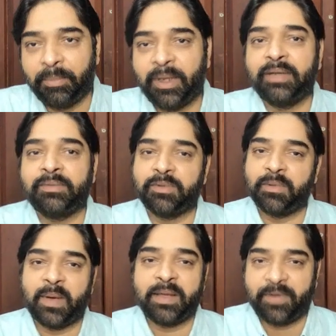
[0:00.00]
divisible
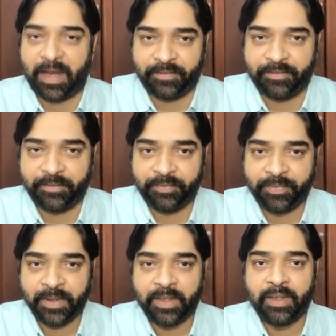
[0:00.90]
by 5.
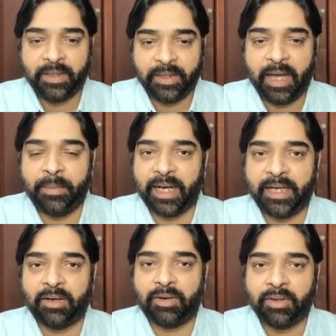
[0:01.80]
Am I right
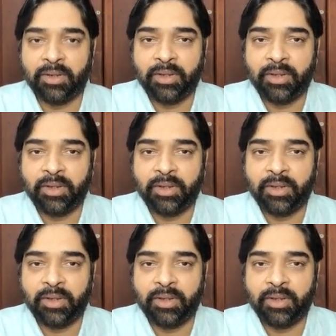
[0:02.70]
or not?